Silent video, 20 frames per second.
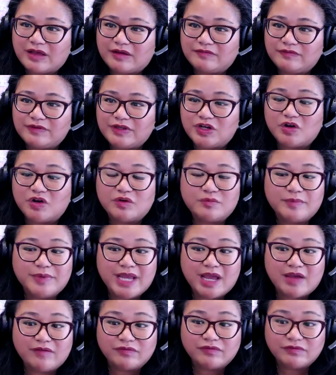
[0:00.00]
and we
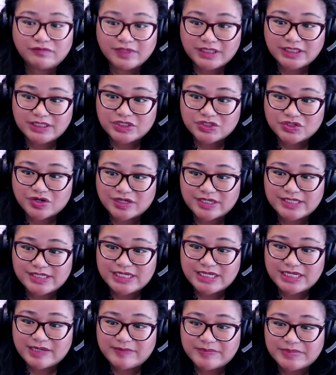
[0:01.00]
have really strong
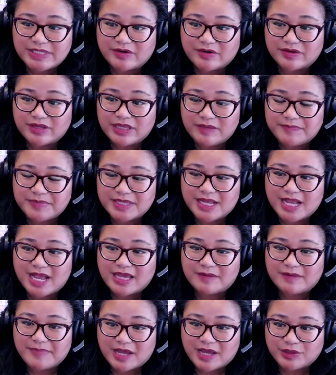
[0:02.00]
teams that are keeping the
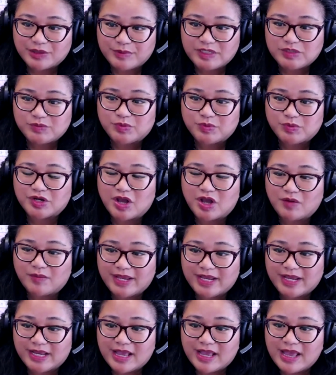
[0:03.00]
guided pathways work
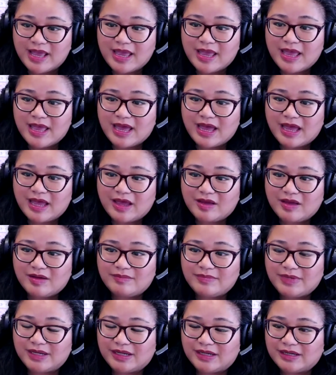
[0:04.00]
going,
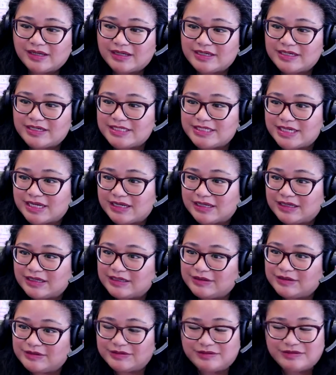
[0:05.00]
and
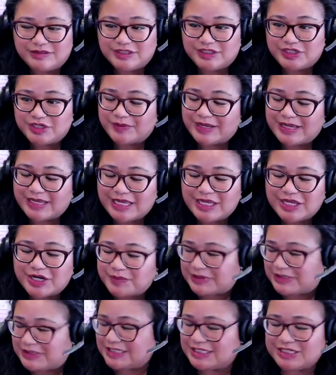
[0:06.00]
doing,
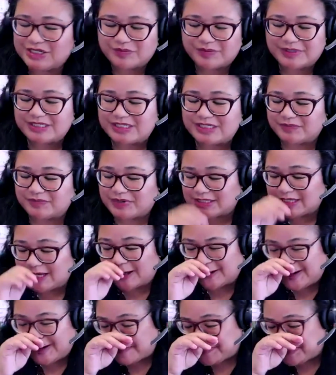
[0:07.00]
we just did a recent
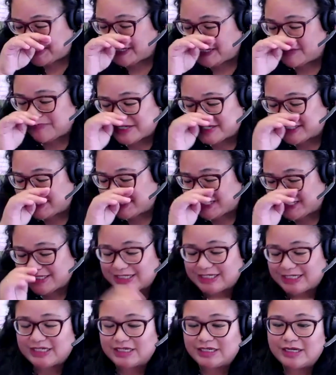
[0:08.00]
updated
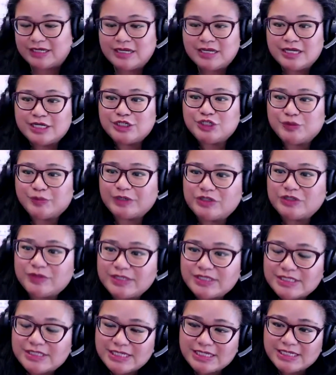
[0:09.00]
presentation to our
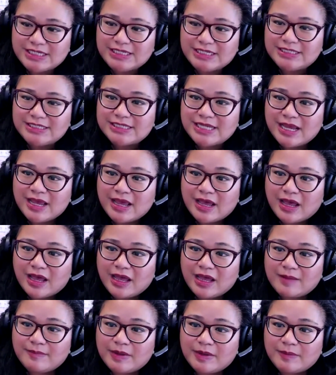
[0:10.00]
trustees,
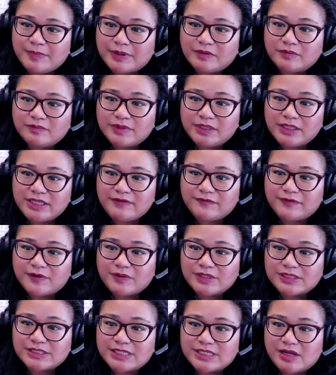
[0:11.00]
but really
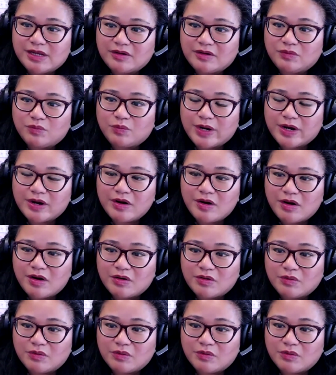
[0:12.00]
focusing on where